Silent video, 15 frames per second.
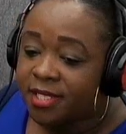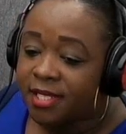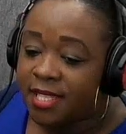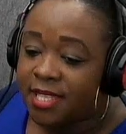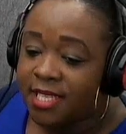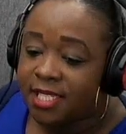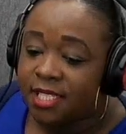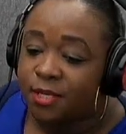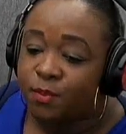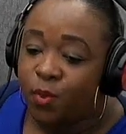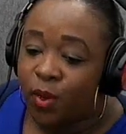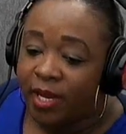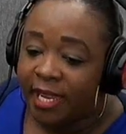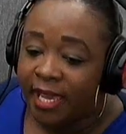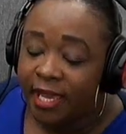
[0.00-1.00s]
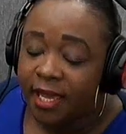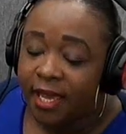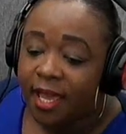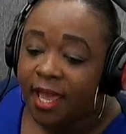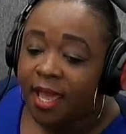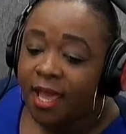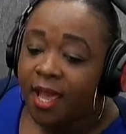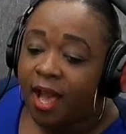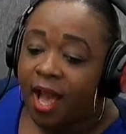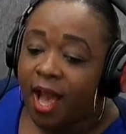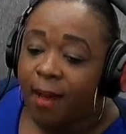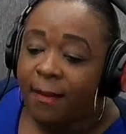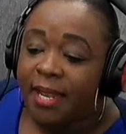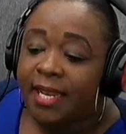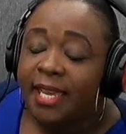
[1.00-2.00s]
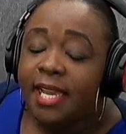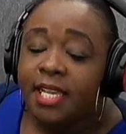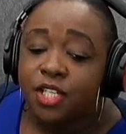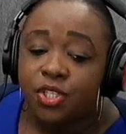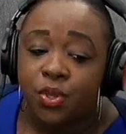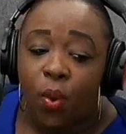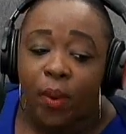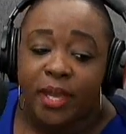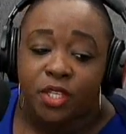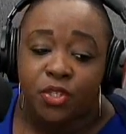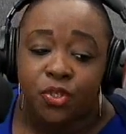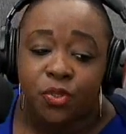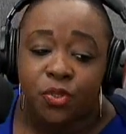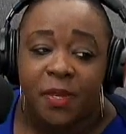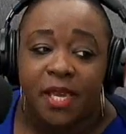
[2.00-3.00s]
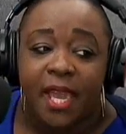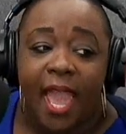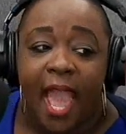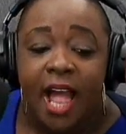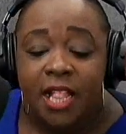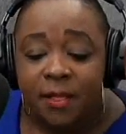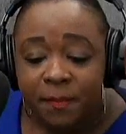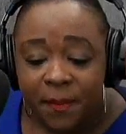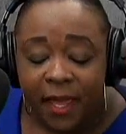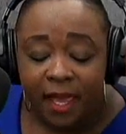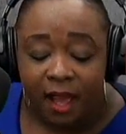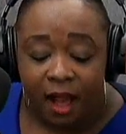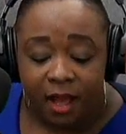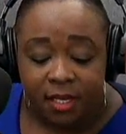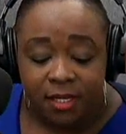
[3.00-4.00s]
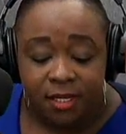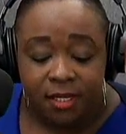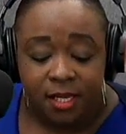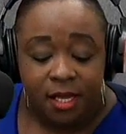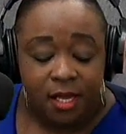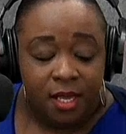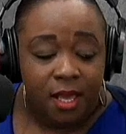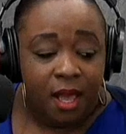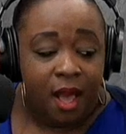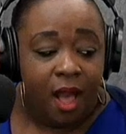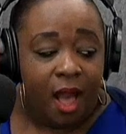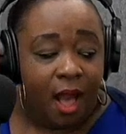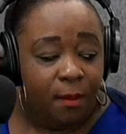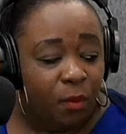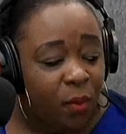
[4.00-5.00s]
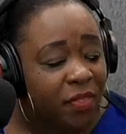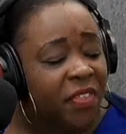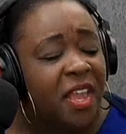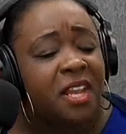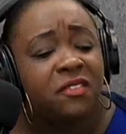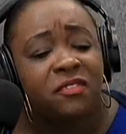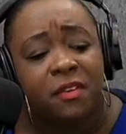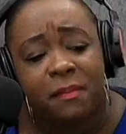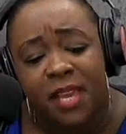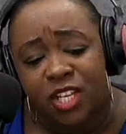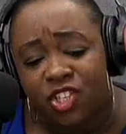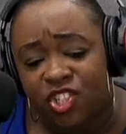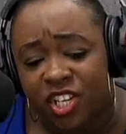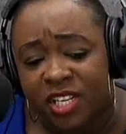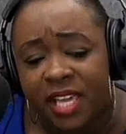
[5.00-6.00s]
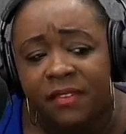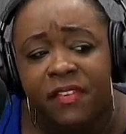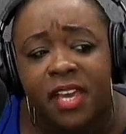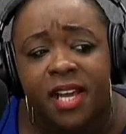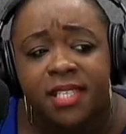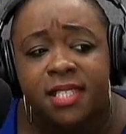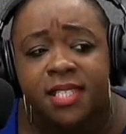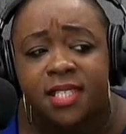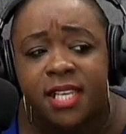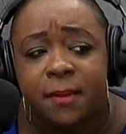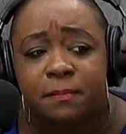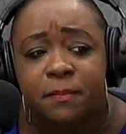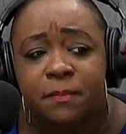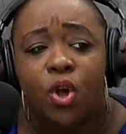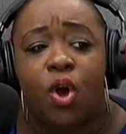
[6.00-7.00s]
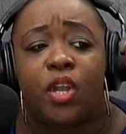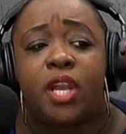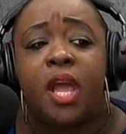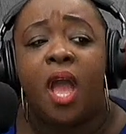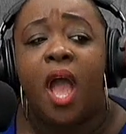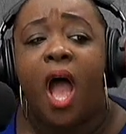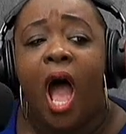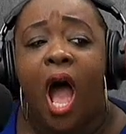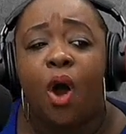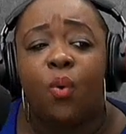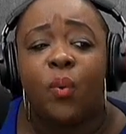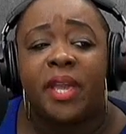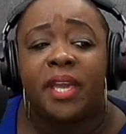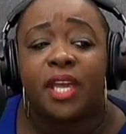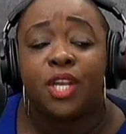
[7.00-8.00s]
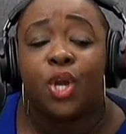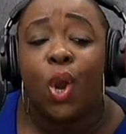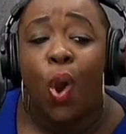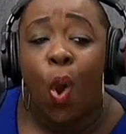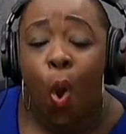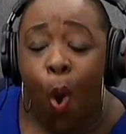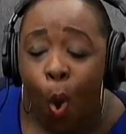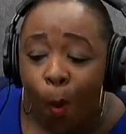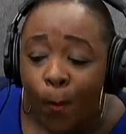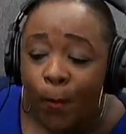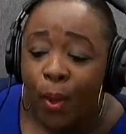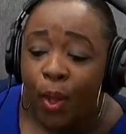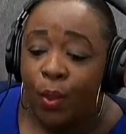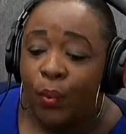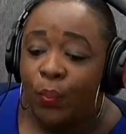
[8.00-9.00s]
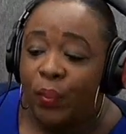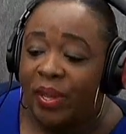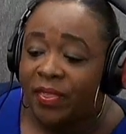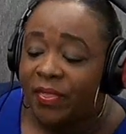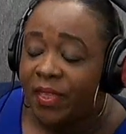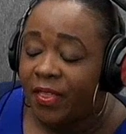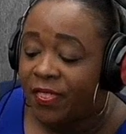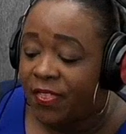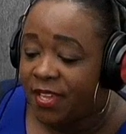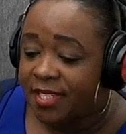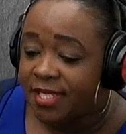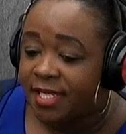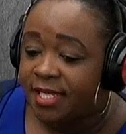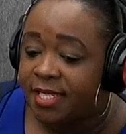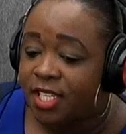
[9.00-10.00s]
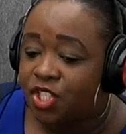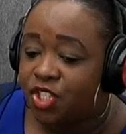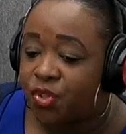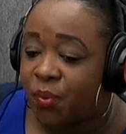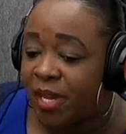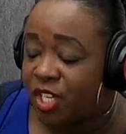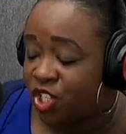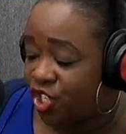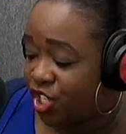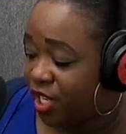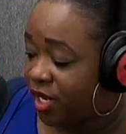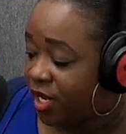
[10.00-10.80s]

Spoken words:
this morning. And he's going to be helping us with information, giving us tips on how we can cope with this situation.